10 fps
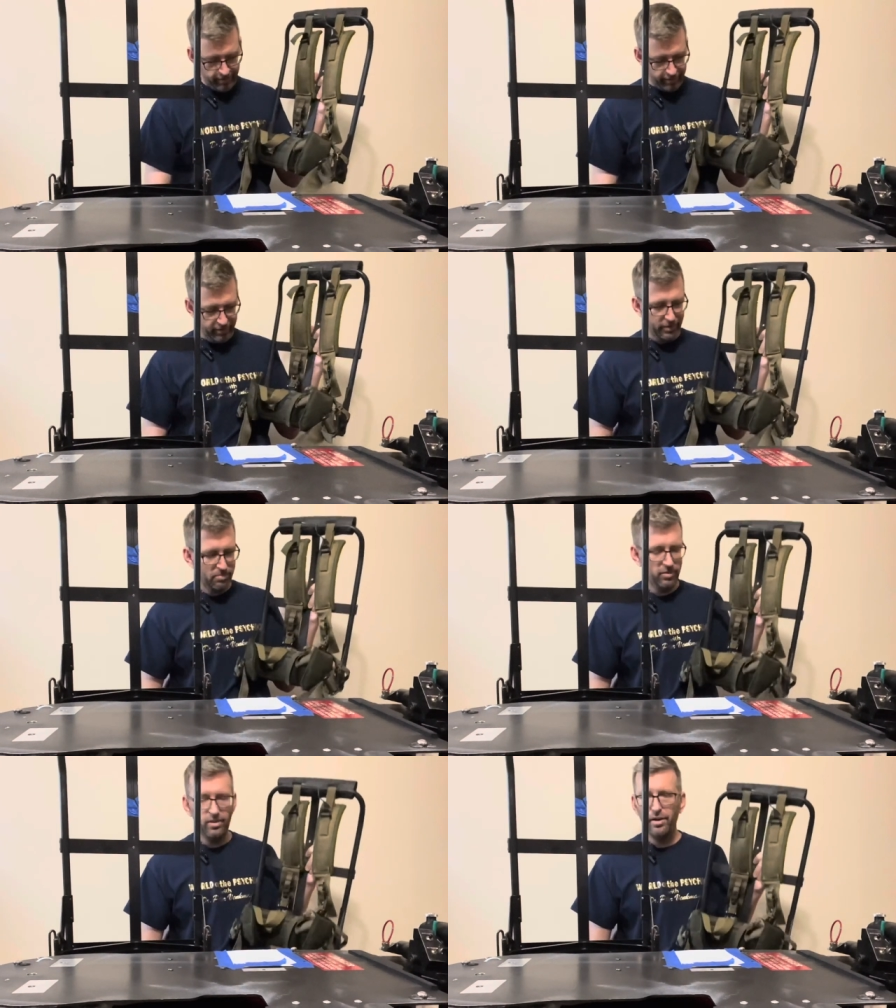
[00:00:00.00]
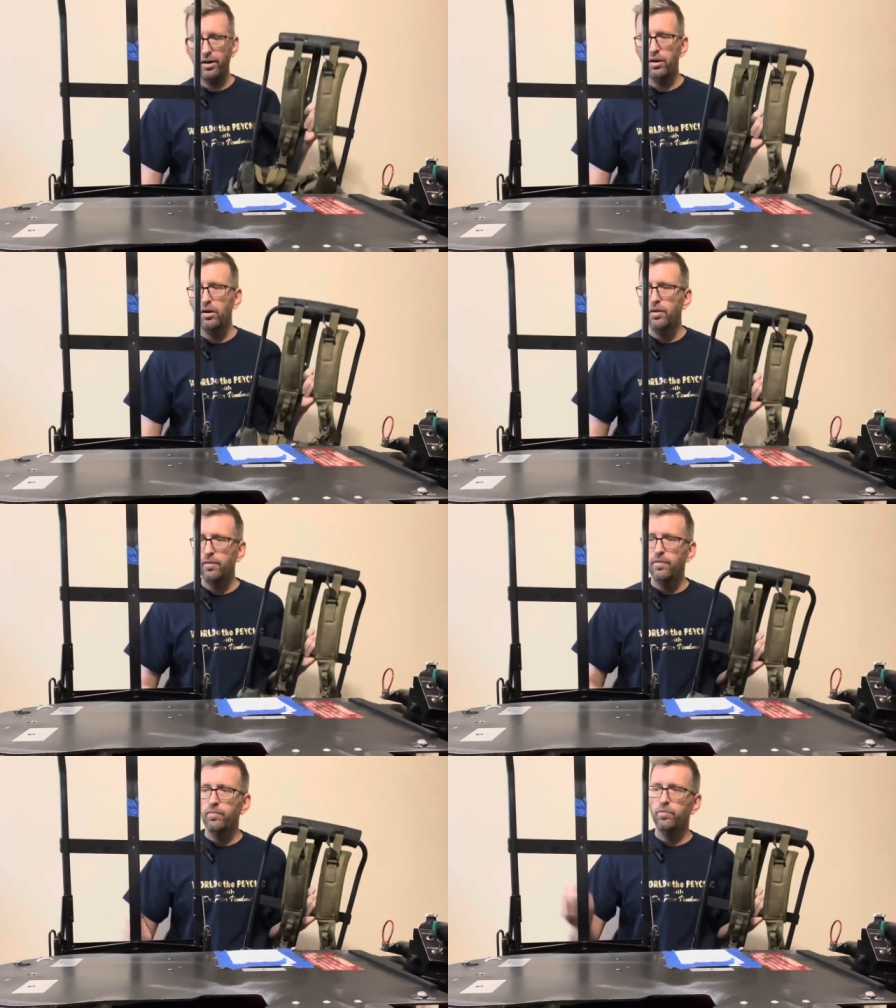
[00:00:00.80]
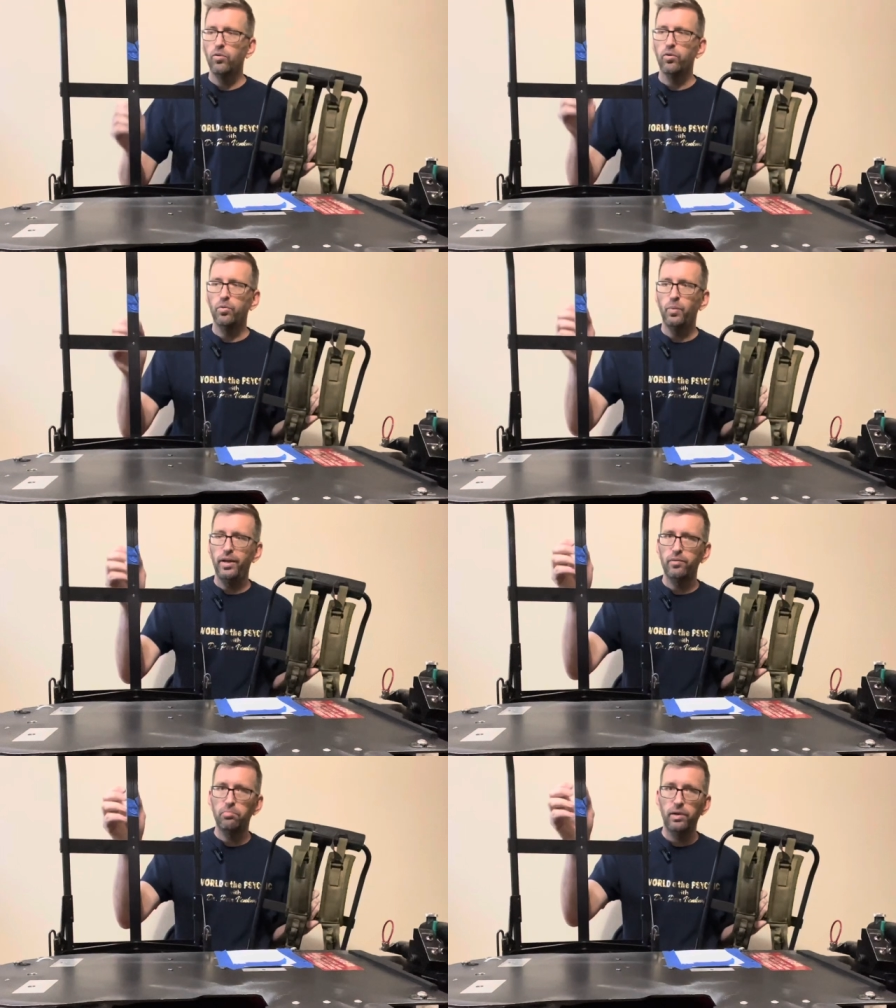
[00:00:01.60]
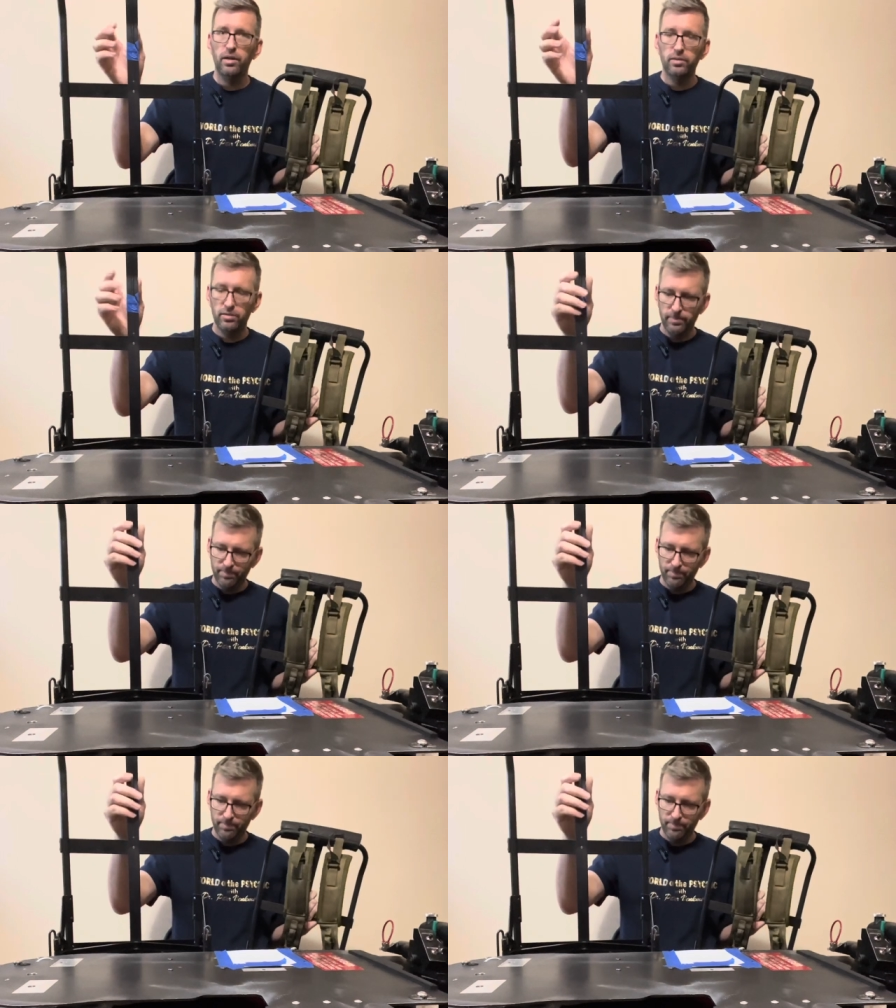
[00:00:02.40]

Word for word: clip there for the waist belt.